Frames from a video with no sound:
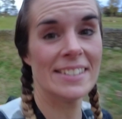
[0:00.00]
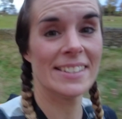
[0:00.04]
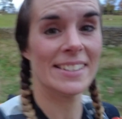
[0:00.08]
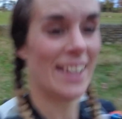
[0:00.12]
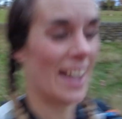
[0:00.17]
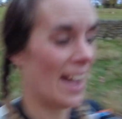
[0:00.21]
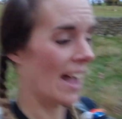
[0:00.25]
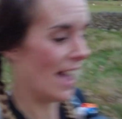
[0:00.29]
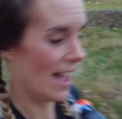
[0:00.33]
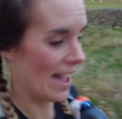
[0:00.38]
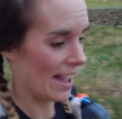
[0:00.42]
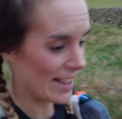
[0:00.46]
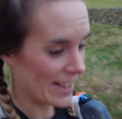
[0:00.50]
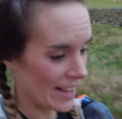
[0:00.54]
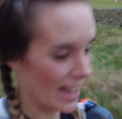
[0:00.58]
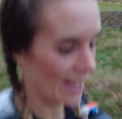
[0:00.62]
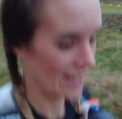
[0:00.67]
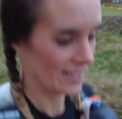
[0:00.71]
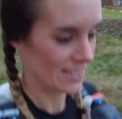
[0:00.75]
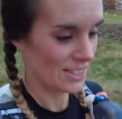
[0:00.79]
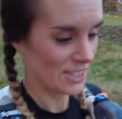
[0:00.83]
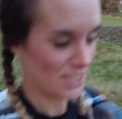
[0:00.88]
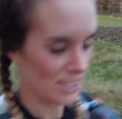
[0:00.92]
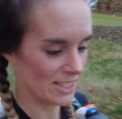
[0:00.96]
the sky
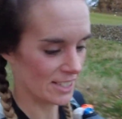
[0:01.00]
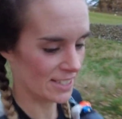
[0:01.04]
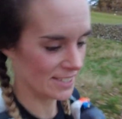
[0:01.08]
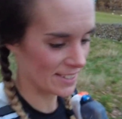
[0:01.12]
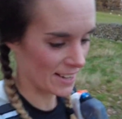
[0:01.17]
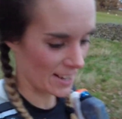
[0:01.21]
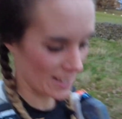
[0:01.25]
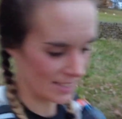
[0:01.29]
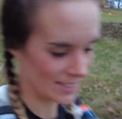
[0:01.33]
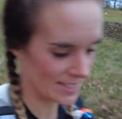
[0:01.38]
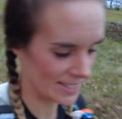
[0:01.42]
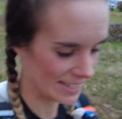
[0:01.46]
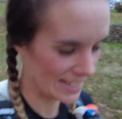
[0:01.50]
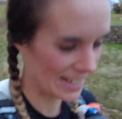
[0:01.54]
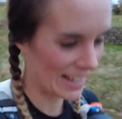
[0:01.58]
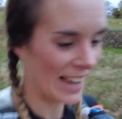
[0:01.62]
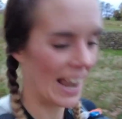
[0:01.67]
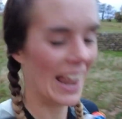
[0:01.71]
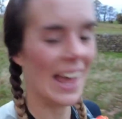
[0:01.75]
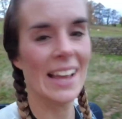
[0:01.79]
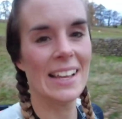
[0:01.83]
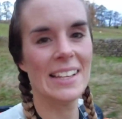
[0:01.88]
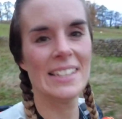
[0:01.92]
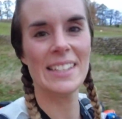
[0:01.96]
has just started
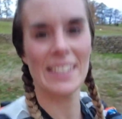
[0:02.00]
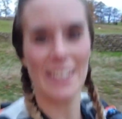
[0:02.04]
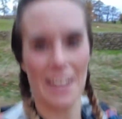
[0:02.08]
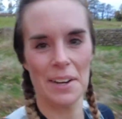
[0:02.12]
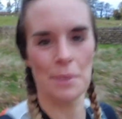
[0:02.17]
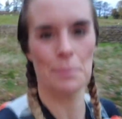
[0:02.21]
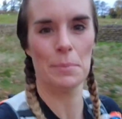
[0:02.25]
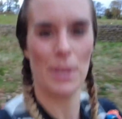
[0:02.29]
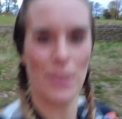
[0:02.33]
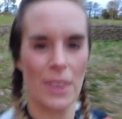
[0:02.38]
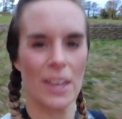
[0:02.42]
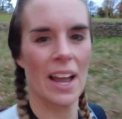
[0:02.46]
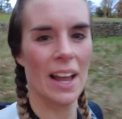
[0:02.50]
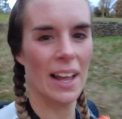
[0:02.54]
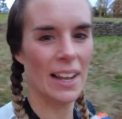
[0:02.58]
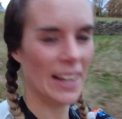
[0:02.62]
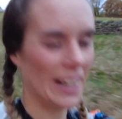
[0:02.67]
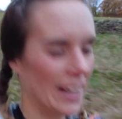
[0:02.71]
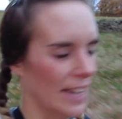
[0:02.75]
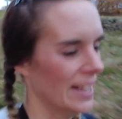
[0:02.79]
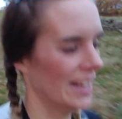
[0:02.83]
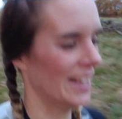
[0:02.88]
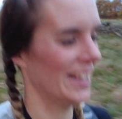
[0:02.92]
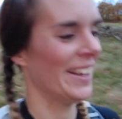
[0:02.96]
lighting up with
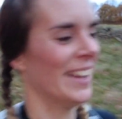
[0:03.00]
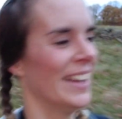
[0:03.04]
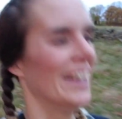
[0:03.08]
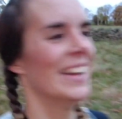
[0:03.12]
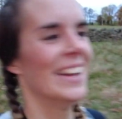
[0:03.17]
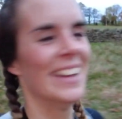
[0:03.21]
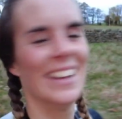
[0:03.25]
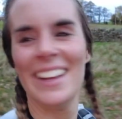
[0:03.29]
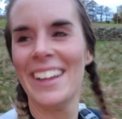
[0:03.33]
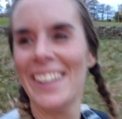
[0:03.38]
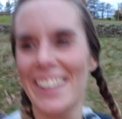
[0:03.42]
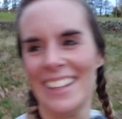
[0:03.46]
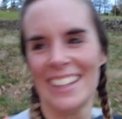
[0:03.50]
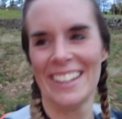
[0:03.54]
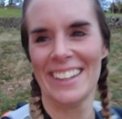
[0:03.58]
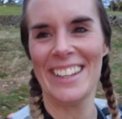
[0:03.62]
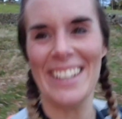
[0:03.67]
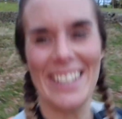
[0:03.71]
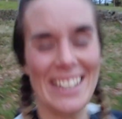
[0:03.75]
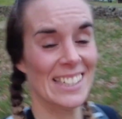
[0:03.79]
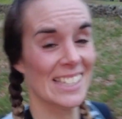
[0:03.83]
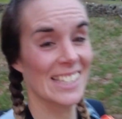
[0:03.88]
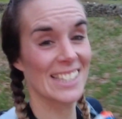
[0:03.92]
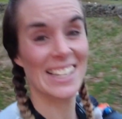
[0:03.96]
colour.
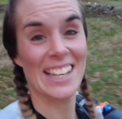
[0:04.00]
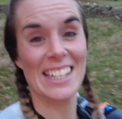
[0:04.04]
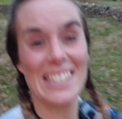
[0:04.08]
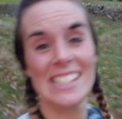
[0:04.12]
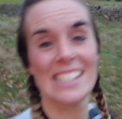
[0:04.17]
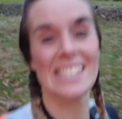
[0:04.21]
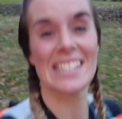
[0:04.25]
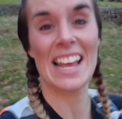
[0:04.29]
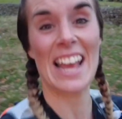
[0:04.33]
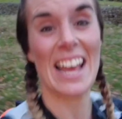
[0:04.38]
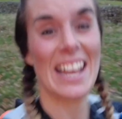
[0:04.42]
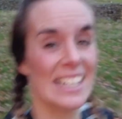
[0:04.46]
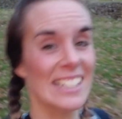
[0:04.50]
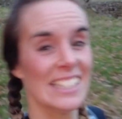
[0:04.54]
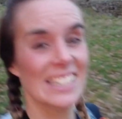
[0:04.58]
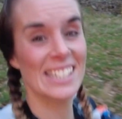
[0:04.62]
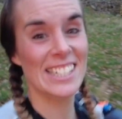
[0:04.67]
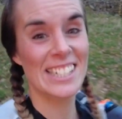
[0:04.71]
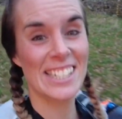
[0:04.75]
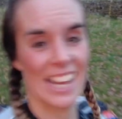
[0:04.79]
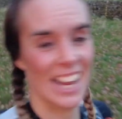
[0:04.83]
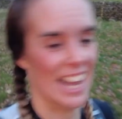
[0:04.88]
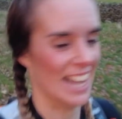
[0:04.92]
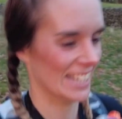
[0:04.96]
The sunset
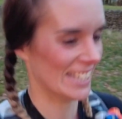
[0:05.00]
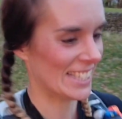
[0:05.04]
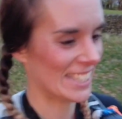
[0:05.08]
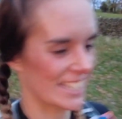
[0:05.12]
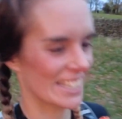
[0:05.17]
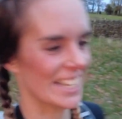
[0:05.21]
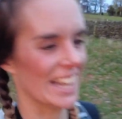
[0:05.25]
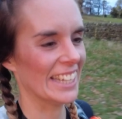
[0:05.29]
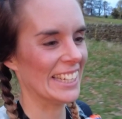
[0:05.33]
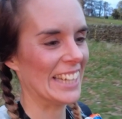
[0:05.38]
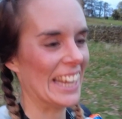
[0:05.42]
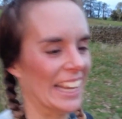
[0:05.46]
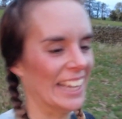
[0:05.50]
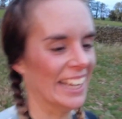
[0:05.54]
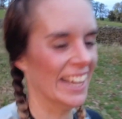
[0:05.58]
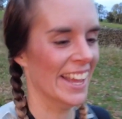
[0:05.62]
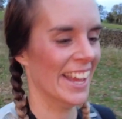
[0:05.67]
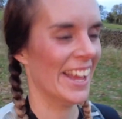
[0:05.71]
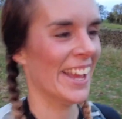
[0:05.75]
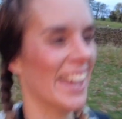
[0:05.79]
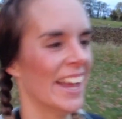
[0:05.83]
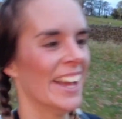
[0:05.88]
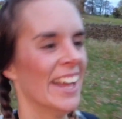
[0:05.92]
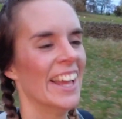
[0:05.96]
is just
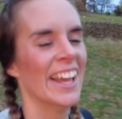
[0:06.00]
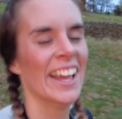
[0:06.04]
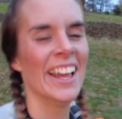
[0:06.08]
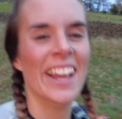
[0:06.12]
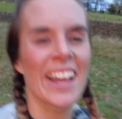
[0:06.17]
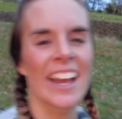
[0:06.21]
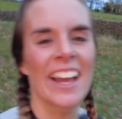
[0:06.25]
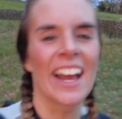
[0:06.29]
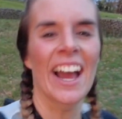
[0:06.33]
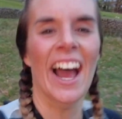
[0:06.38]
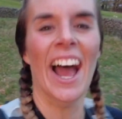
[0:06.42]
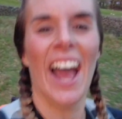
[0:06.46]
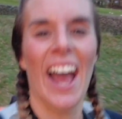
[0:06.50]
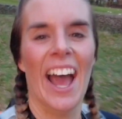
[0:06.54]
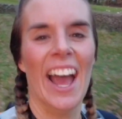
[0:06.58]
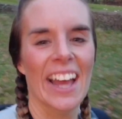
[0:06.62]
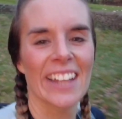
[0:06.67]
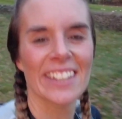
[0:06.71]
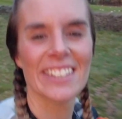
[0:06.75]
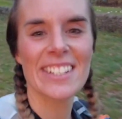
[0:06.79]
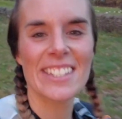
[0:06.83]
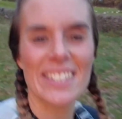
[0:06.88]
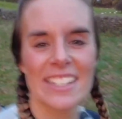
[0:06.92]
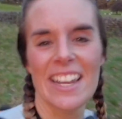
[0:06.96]
stunning.
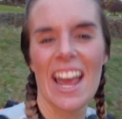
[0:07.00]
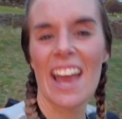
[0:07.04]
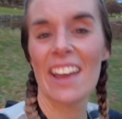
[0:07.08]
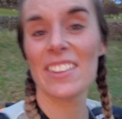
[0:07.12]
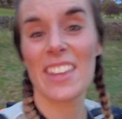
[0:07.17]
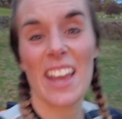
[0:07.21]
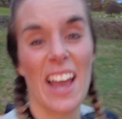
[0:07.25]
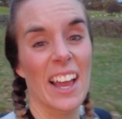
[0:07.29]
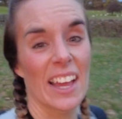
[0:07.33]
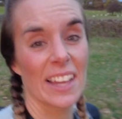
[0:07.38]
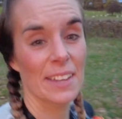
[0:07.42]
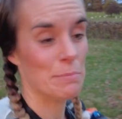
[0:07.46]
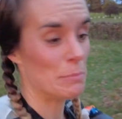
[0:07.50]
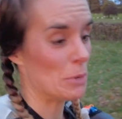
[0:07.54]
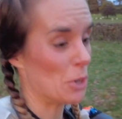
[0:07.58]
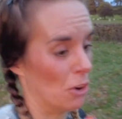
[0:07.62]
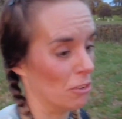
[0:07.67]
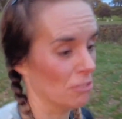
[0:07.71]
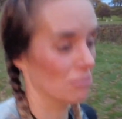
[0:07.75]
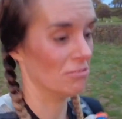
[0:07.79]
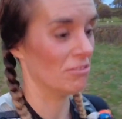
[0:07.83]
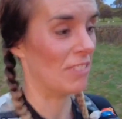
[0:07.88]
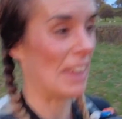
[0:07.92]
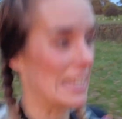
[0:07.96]
And now that I'm
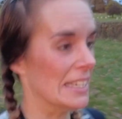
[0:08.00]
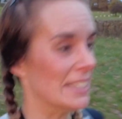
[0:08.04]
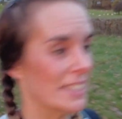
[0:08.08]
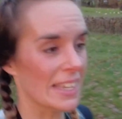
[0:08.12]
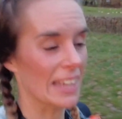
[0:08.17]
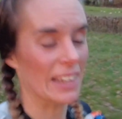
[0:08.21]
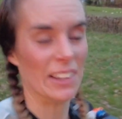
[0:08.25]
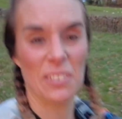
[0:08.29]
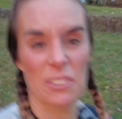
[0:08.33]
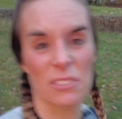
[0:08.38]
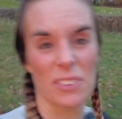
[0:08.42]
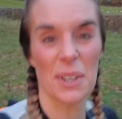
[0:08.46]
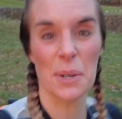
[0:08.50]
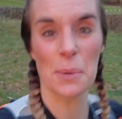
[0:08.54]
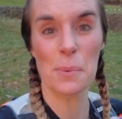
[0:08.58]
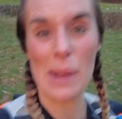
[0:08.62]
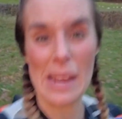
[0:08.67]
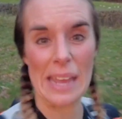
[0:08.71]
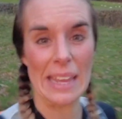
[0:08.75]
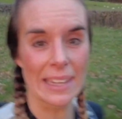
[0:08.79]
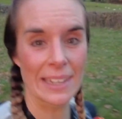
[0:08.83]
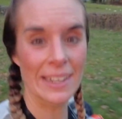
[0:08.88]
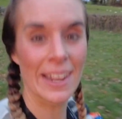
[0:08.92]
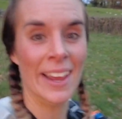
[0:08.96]
not racing for a
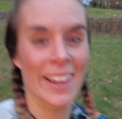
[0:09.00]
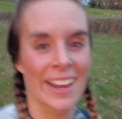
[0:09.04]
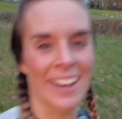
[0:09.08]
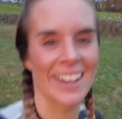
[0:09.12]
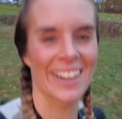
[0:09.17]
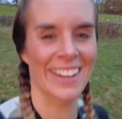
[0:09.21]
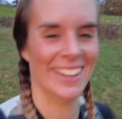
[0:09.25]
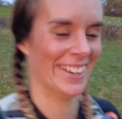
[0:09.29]
win,